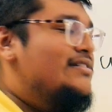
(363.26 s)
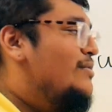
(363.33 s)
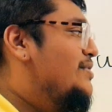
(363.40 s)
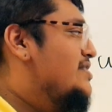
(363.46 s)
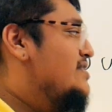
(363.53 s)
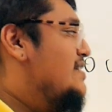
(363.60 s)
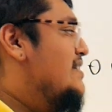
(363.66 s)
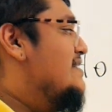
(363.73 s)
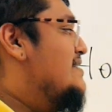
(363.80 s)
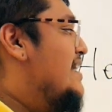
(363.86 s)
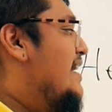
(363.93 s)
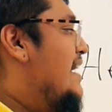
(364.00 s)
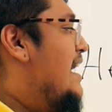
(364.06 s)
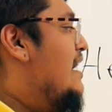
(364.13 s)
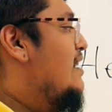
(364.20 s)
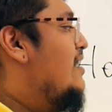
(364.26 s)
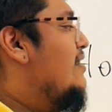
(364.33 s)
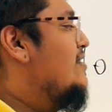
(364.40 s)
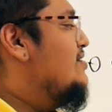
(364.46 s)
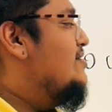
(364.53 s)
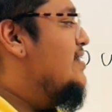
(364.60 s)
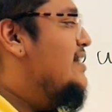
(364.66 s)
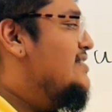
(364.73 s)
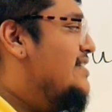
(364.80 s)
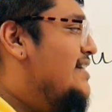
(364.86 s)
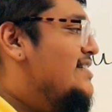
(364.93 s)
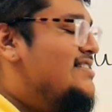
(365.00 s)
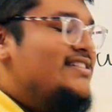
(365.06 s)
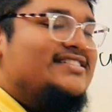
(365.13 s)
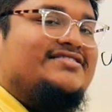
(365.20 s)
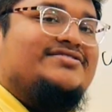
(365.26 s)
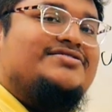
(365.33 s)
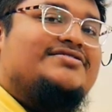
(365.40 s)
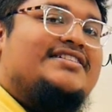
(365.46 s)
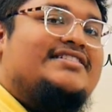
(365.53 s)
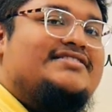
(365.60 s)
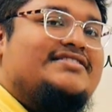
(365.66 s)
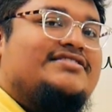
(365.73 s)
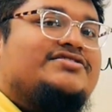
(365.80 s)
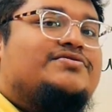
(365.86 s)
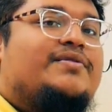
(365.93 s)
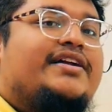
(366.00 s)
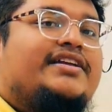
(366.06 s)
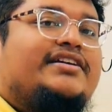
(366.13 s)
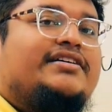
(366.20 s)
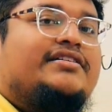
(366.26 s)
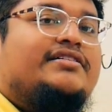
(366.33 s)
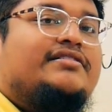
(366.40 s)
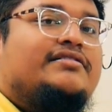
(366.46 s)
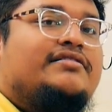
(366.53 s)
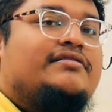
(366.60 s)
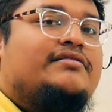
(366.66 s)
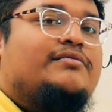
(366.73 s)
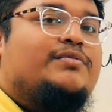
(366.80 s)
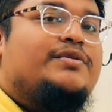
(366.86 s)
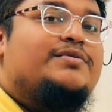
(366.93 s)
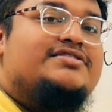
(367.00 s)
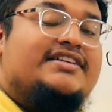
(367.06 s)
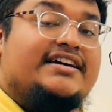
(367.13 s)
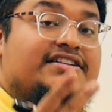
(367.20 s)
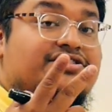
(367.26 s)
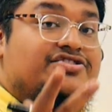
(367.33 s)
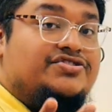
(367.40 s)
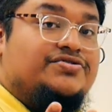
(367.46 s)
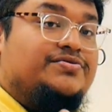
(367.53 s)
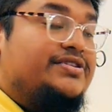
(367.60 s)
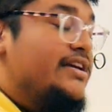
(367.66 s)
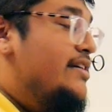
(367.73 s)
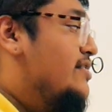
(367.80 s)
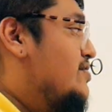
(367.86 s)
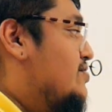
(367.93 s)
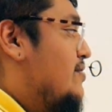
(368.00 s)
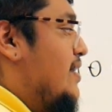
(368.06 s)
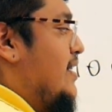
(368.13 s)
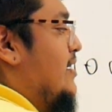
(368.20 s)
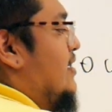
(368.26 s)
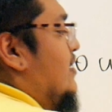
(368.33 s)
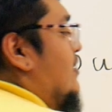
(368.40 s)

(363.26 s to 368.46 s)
so we're just going to say how long is 2018 to 2020? We would say it's 2 years, right?